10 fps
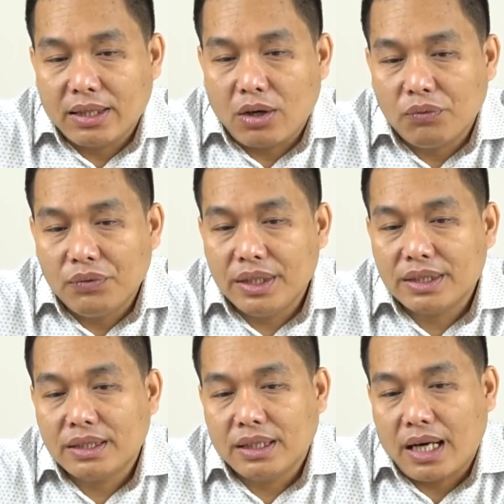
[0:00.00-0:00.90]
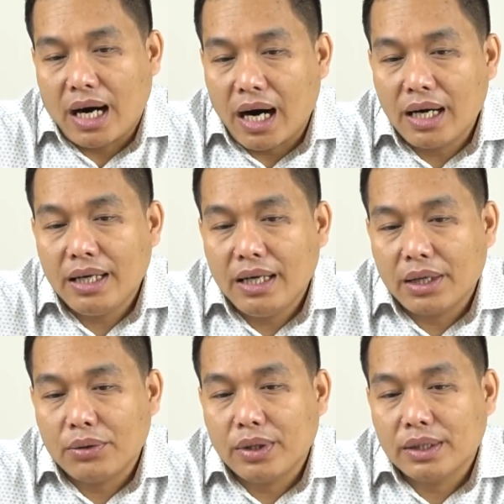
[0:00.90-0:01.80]
of this early
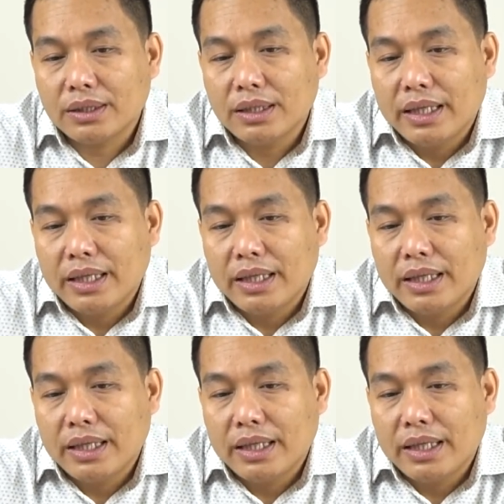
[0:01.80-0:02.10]
language